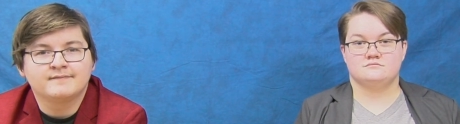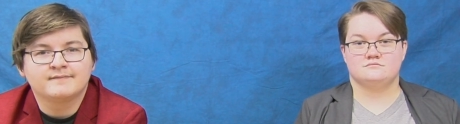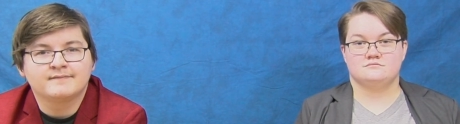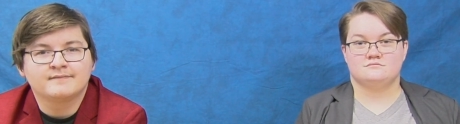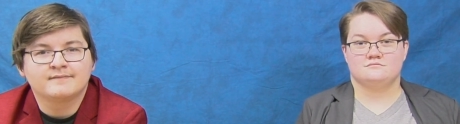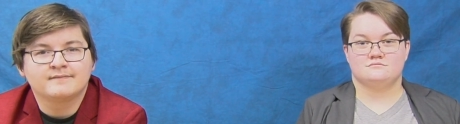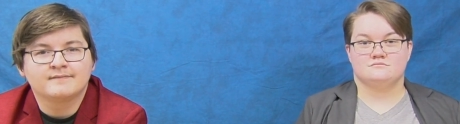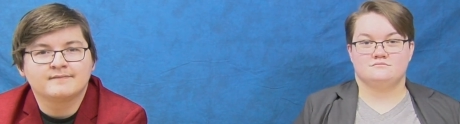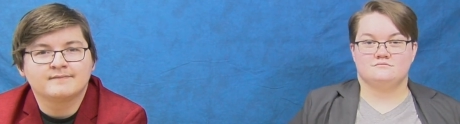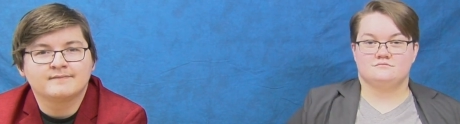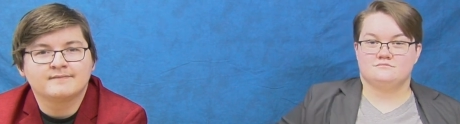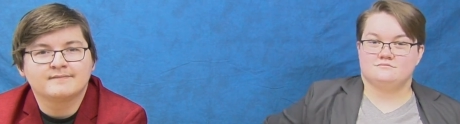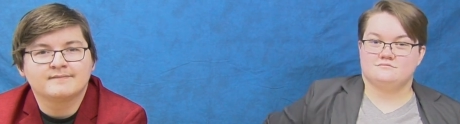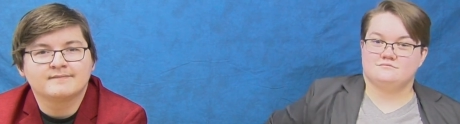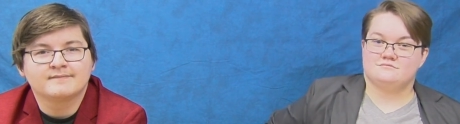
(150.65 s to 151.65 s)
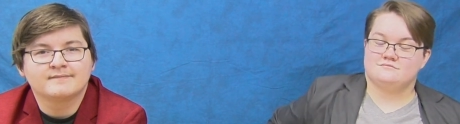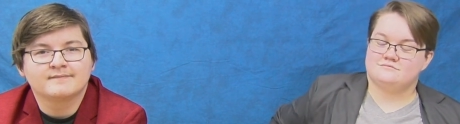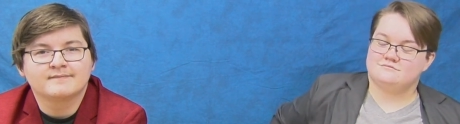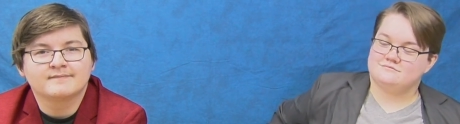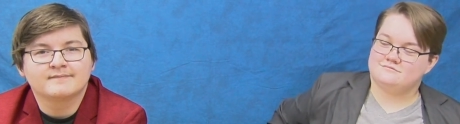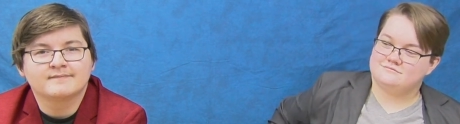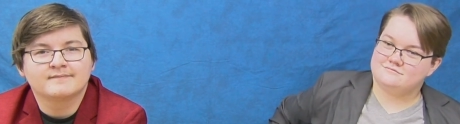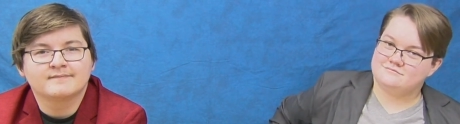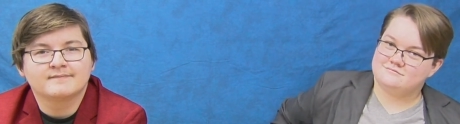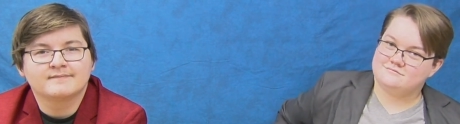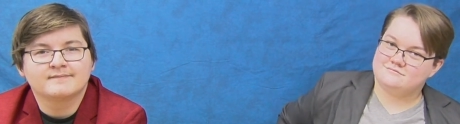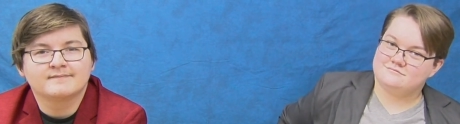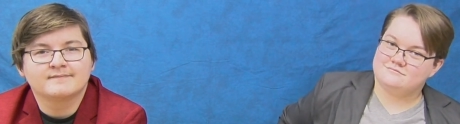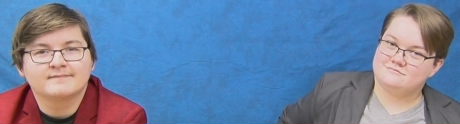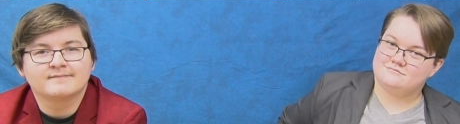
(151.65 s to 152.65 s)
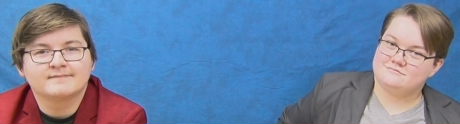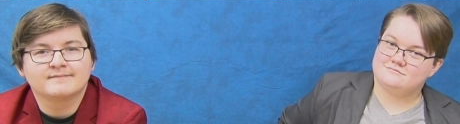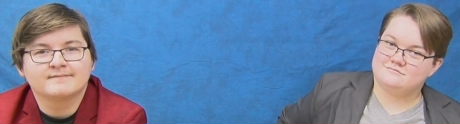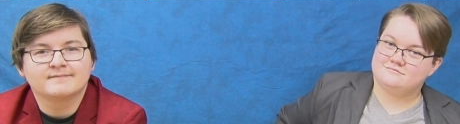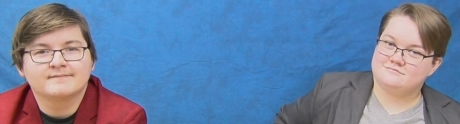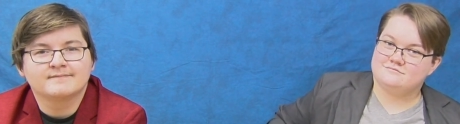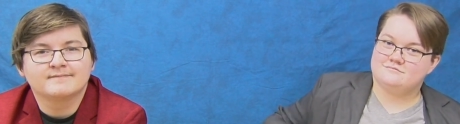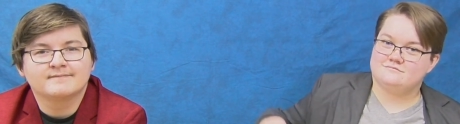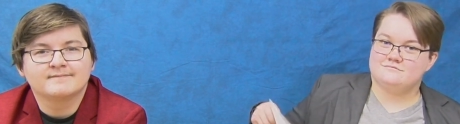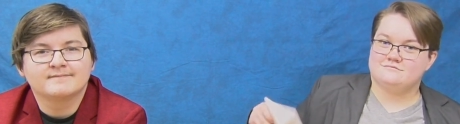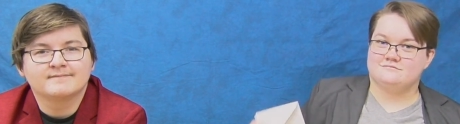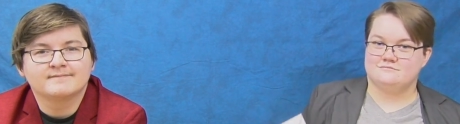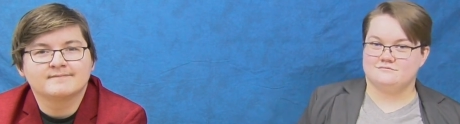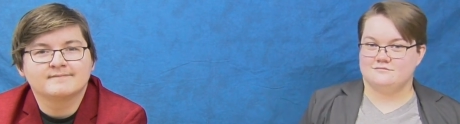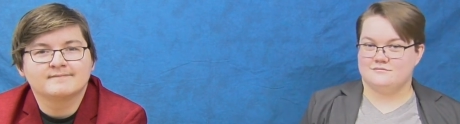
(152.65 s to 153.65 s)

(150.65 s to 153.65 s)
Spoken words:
[no speech]